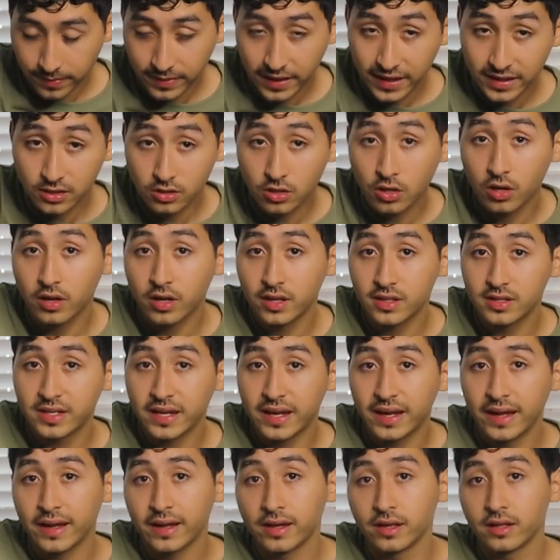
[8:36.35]
that's called a
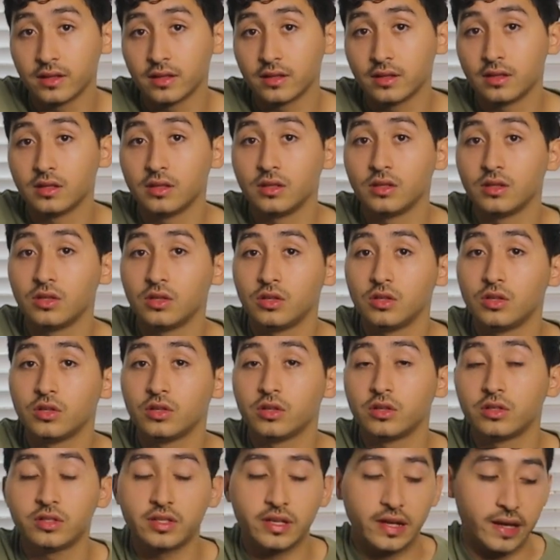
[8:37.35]
tag.
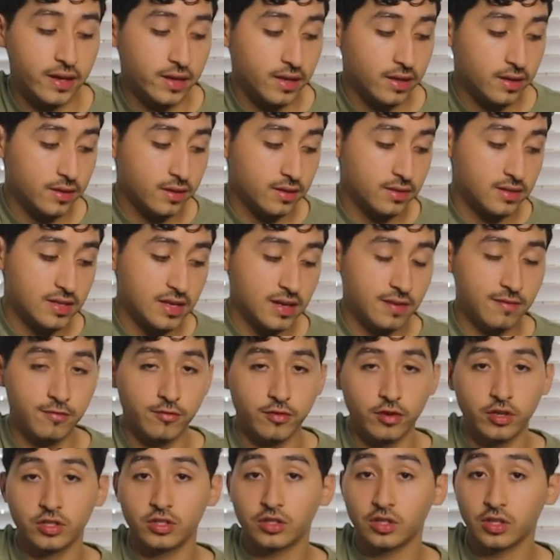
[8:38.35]
You're tagging the same
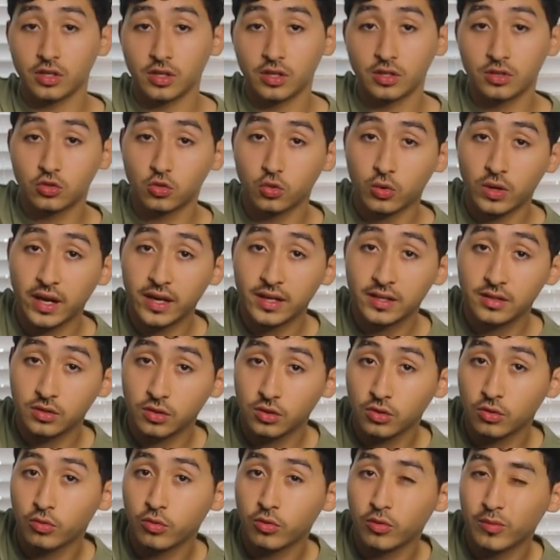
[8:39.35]
verse twice,
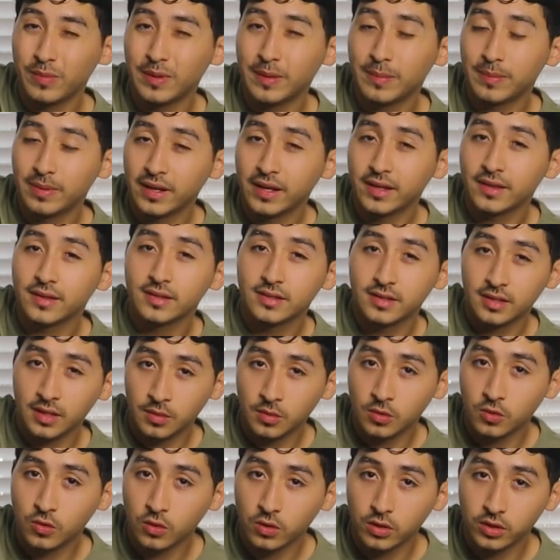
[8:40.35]
so you will be playing the
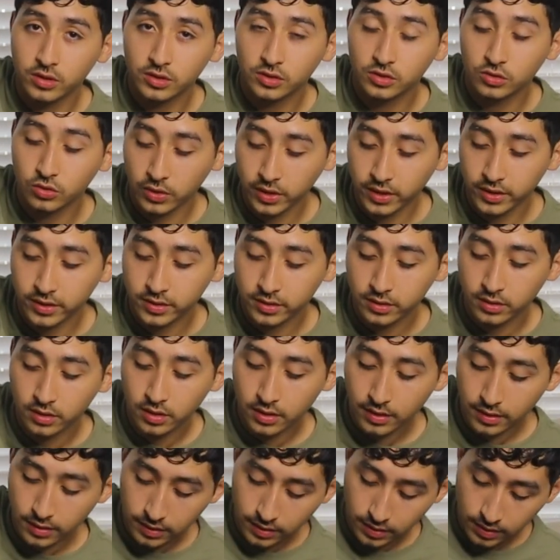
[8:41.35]
same chords twice.
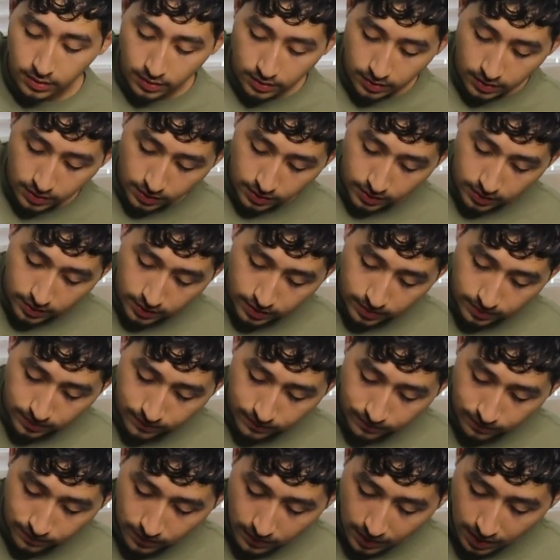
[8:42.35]

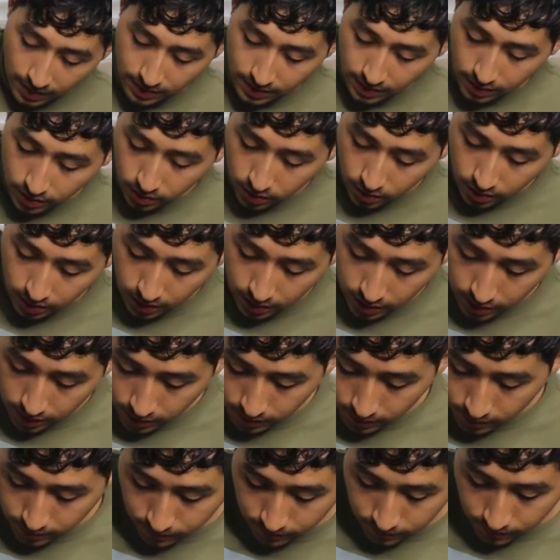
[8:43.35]
And then you're
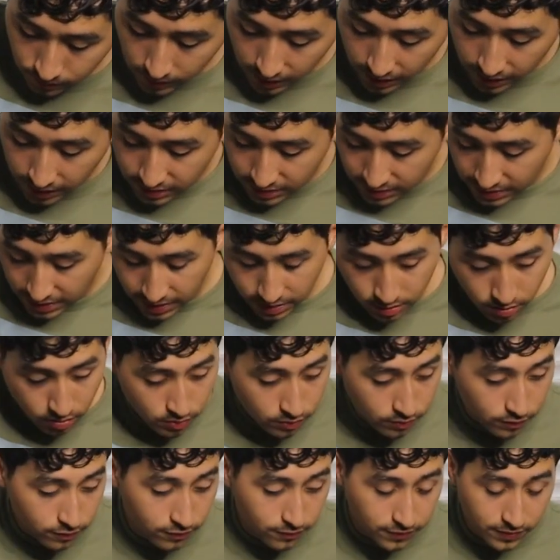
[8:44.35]
gonna, as I
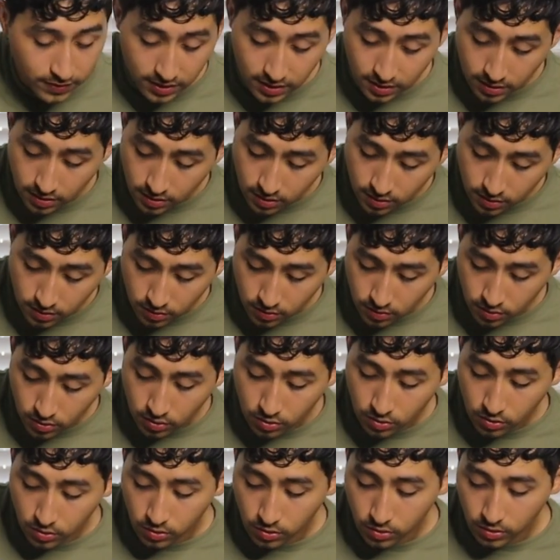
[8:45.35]
don't feel
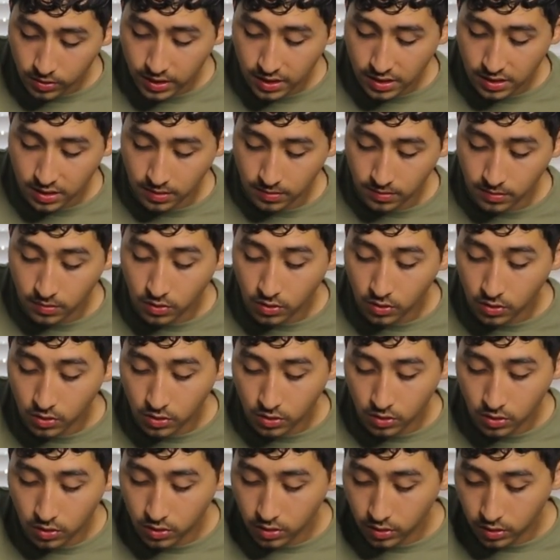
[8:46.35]
you
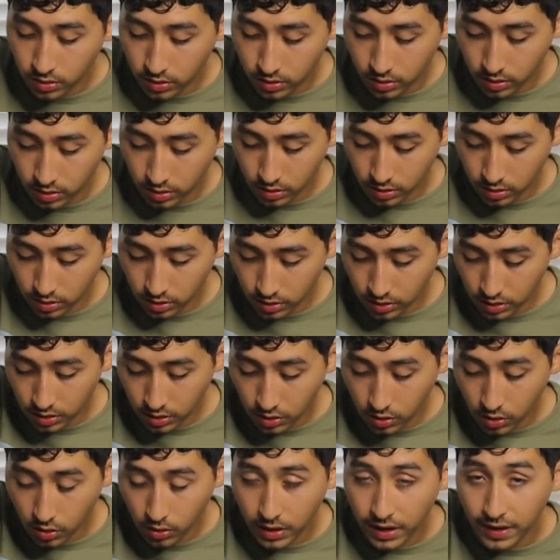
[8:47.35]
anymore, you're
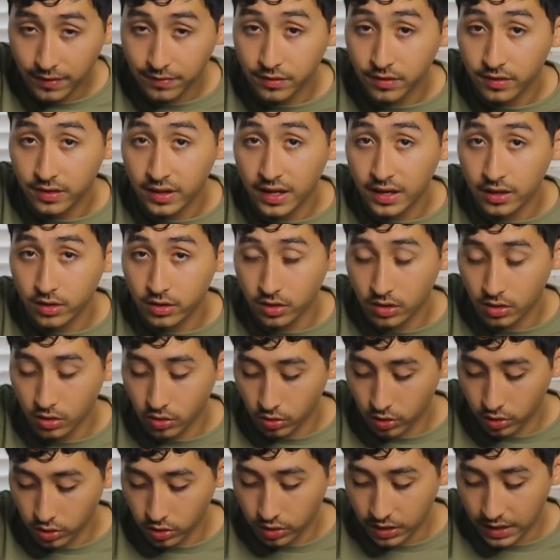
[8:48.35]
gonna go after that, you're gonna
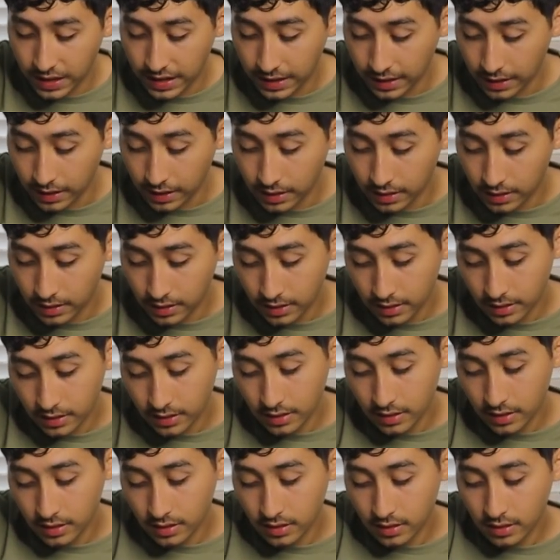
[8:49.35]
go to your A,
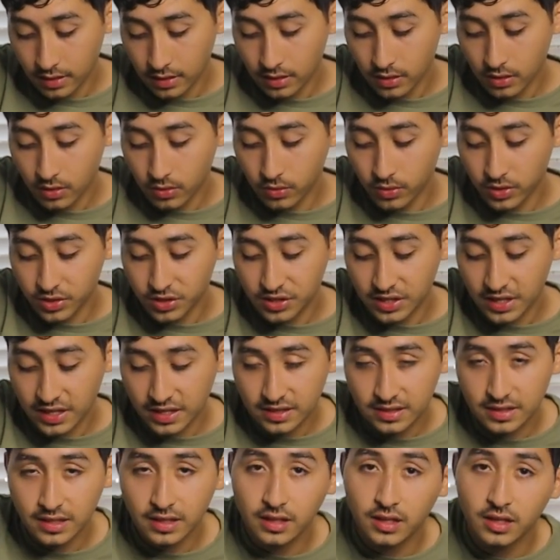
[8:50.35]
which
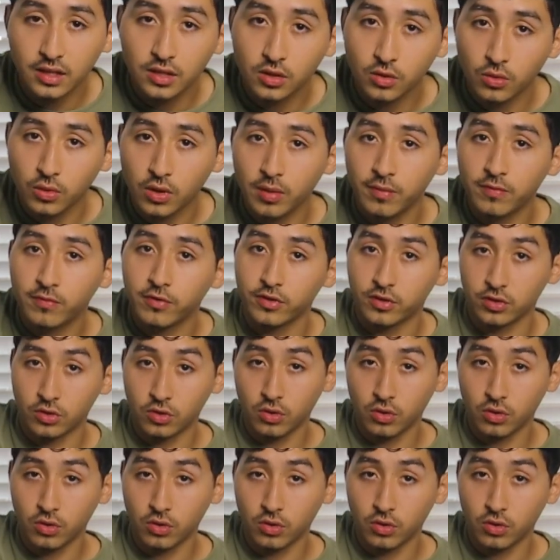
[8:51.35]
that's setting you up for the